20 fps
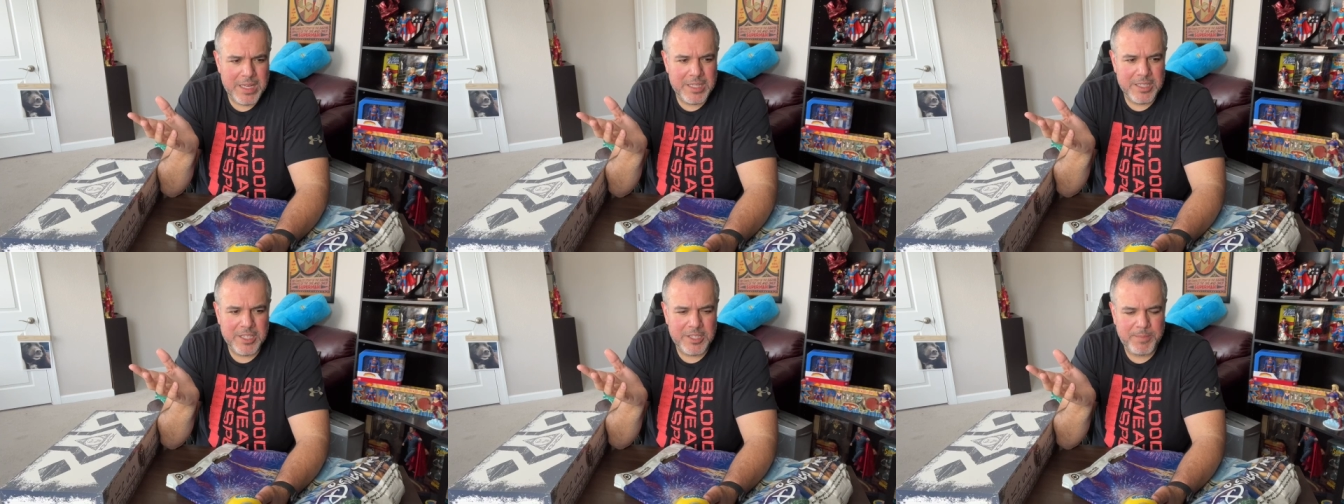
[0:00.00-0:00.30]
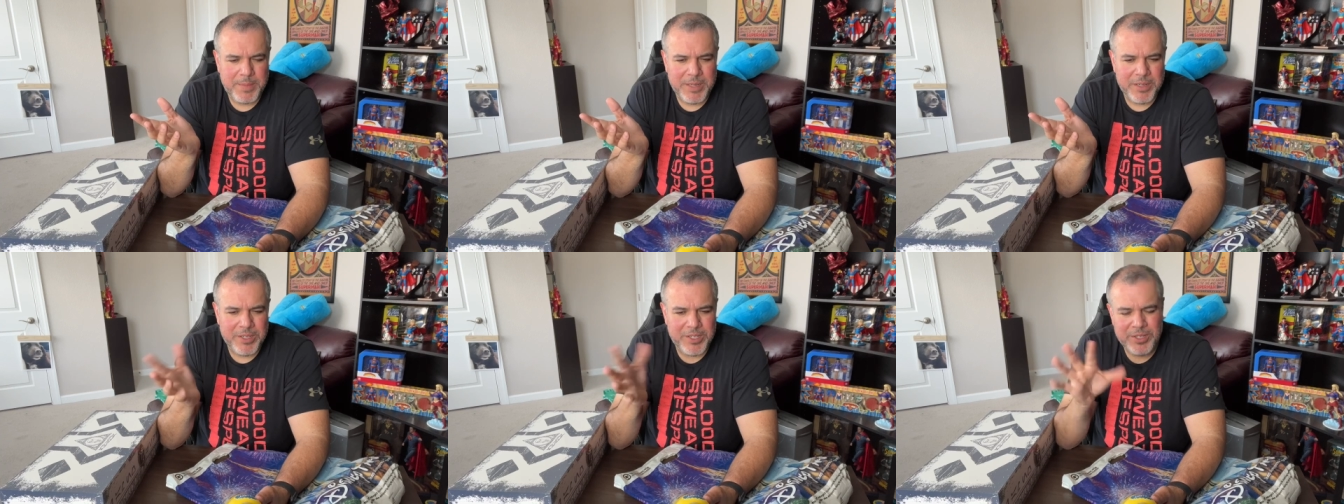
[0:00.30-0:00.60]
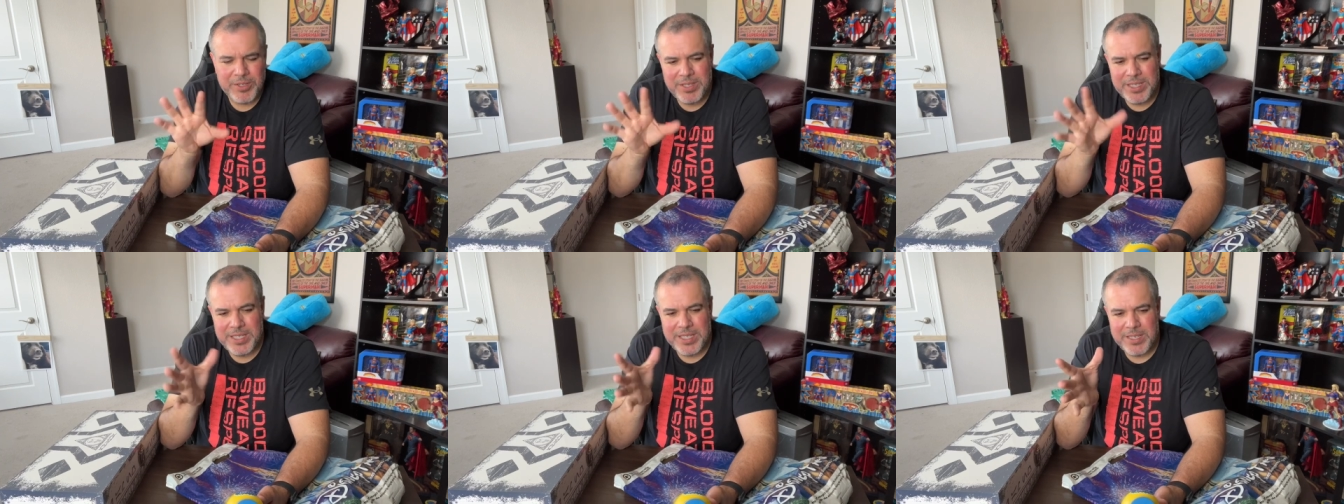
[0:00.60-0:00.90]
The spirit
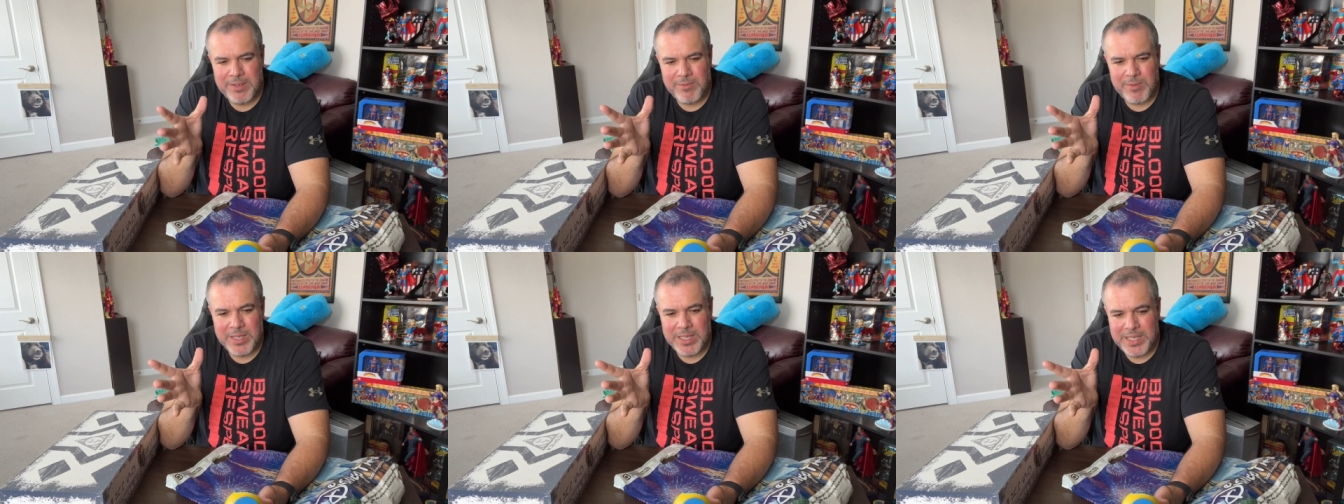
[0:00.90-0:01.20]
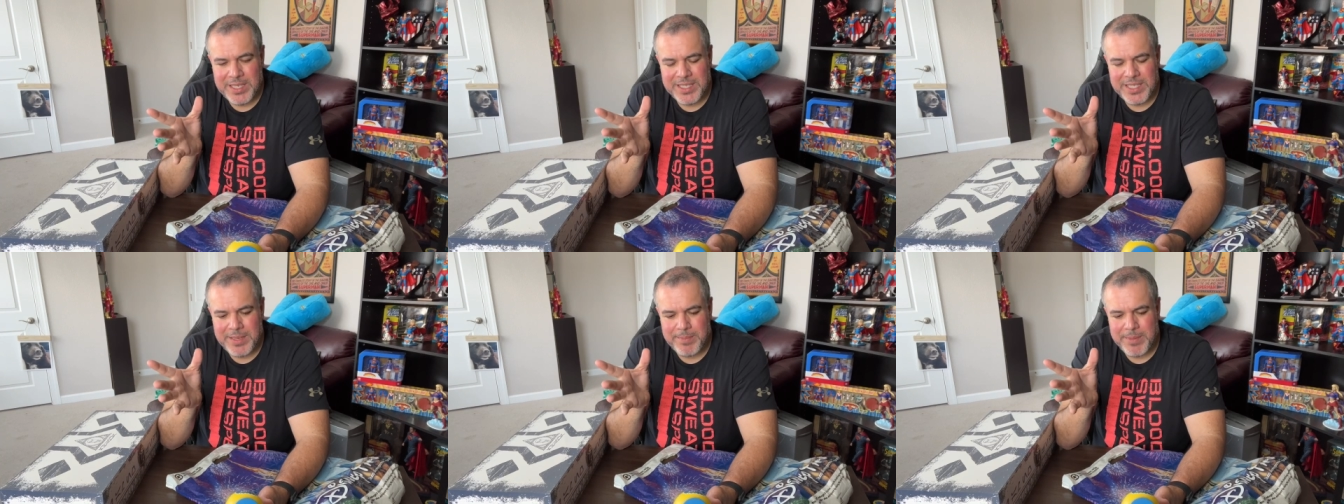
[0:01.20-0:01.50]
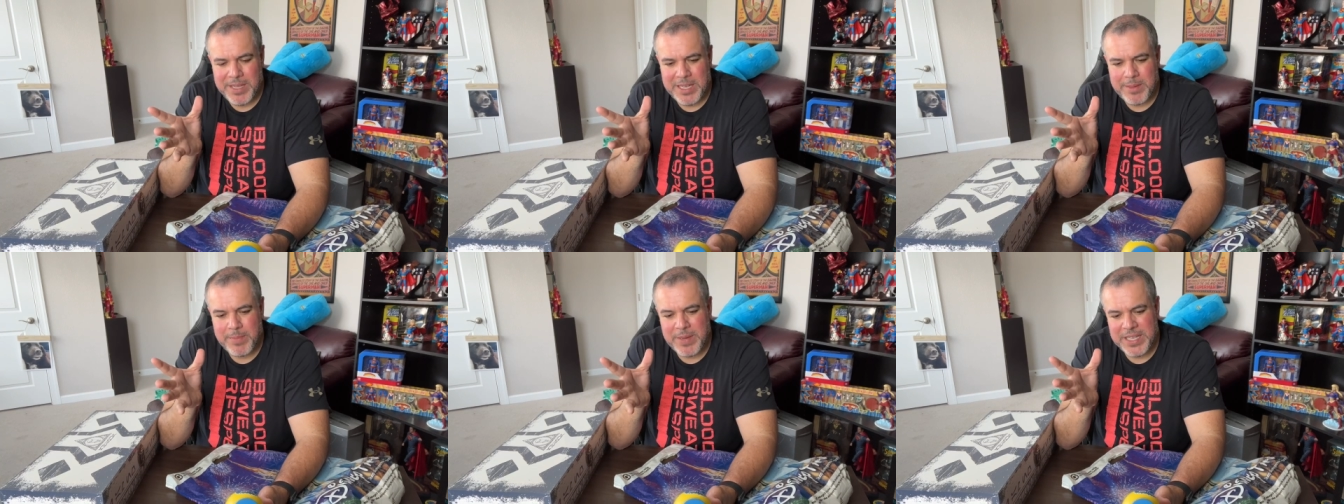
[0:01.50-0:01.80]
jersey didn't really seem
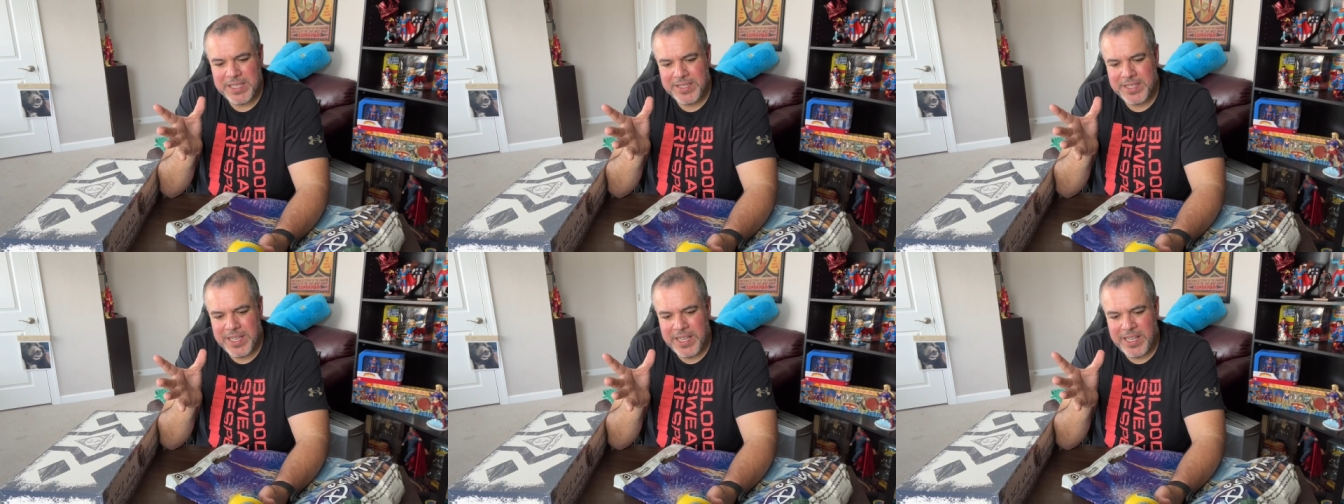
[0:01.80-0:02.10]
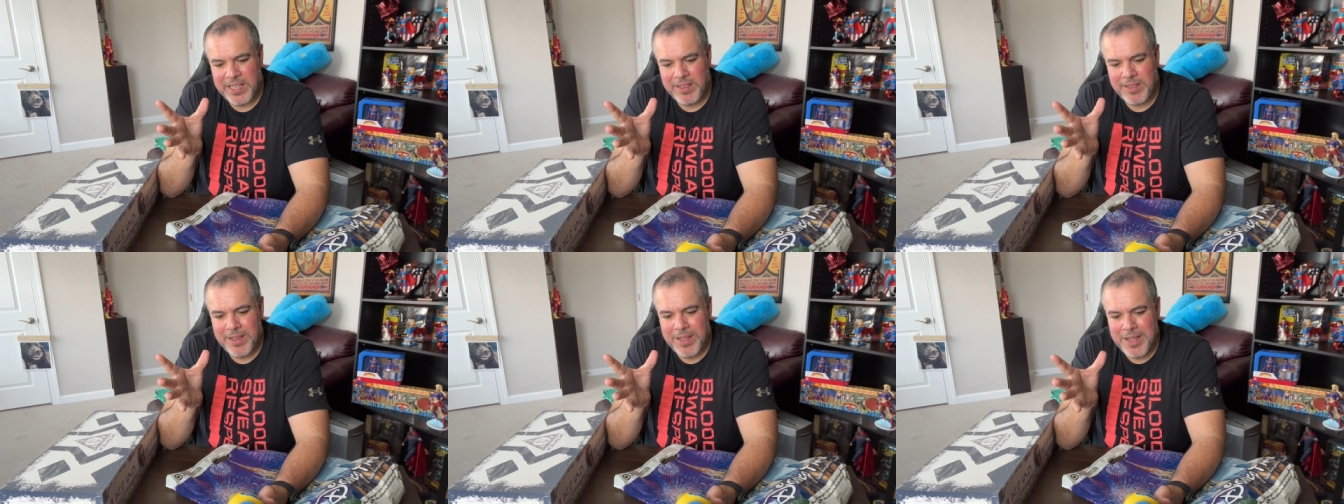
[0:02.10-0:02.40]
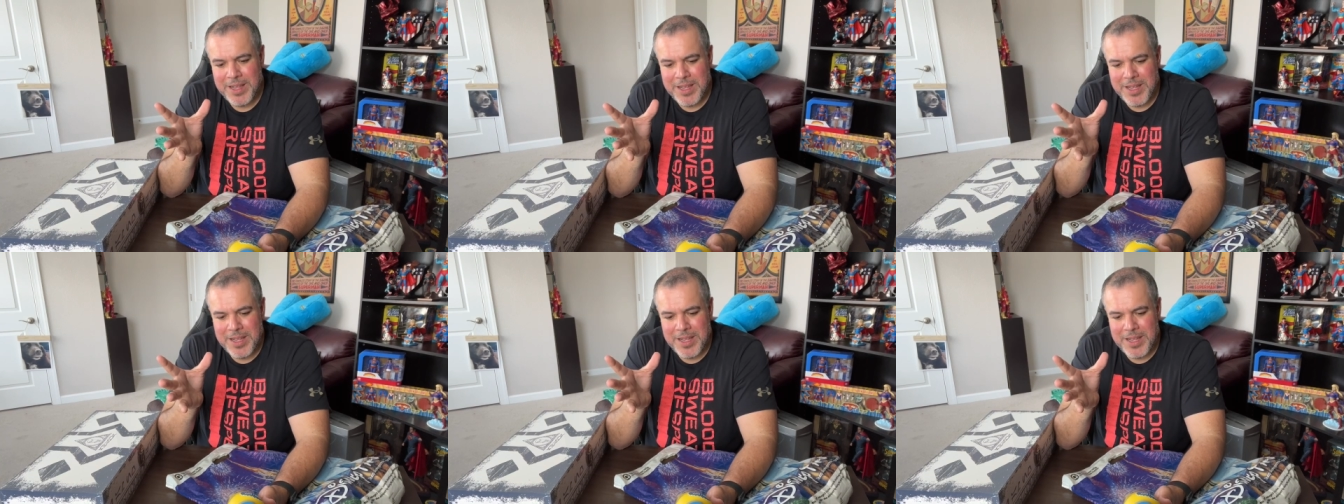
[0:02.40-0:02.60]
like my style,